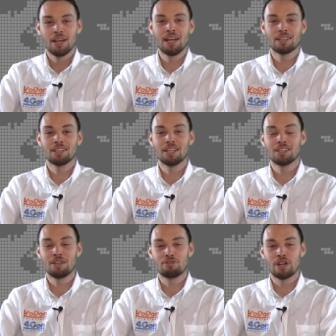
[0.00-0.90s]
next day
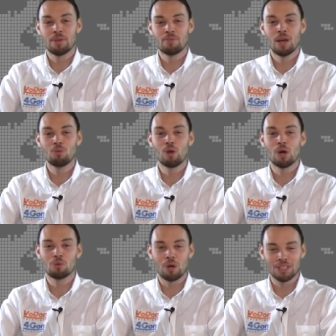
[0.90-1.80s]
delivery, and
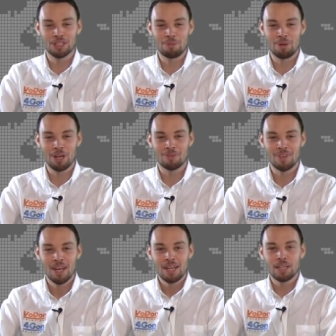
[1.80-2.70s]
worldwide shipping.
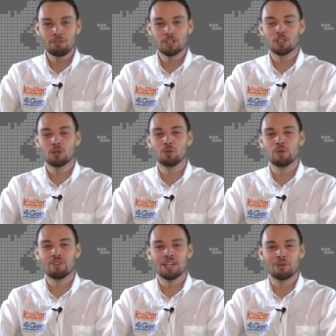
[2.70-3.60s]
Give us a call
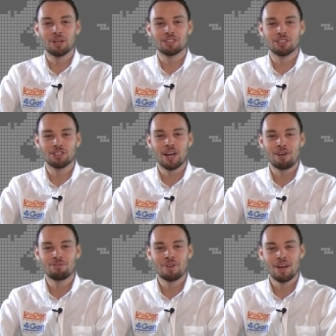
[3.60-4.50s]
with any questions you
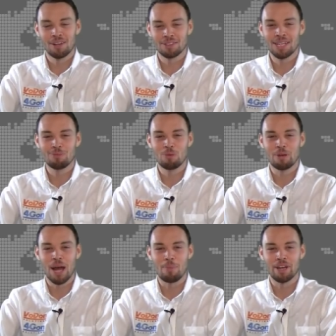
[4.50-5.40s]
have, and our team will
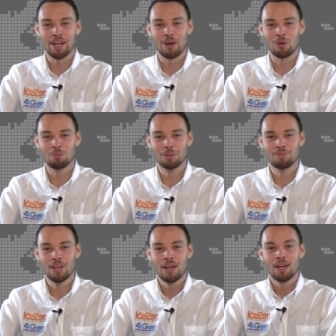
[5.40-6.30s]
be happy to help.
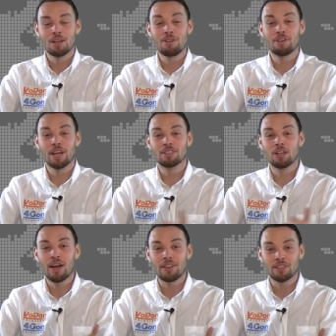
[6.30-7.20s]
Don't forget to
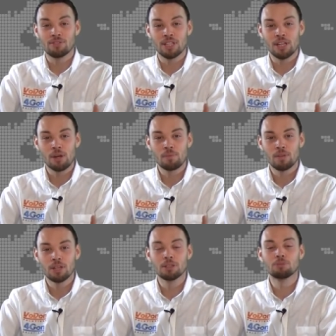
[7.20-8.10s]
like this video
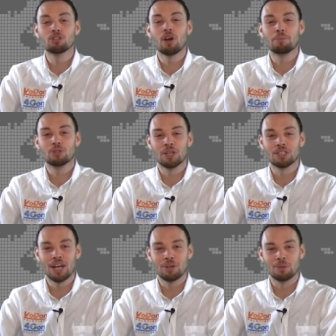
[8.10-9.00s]
and subscribe to our
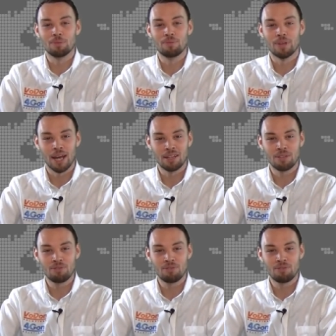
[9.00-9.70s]
channel. And